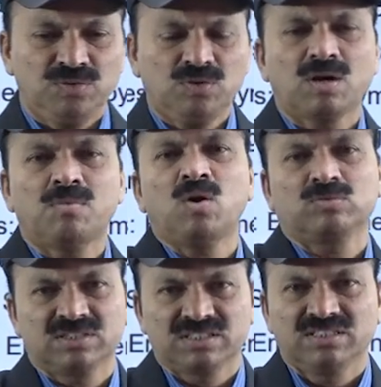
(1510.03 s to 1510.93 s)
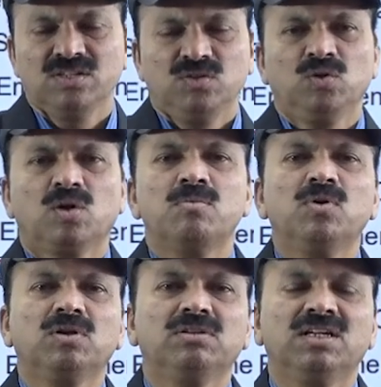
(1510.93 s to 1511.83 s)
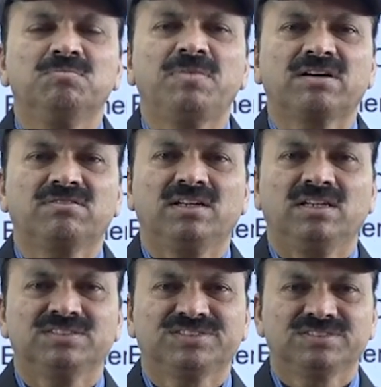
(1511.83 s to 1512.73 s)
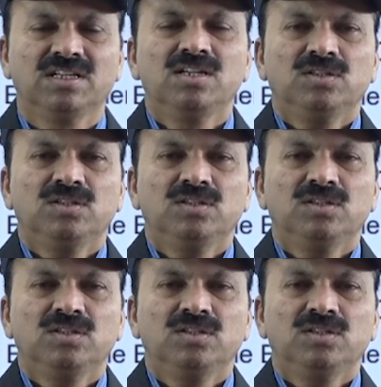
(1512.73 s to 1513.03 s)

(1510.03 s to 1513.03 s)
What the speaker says: You come out of that backwardness.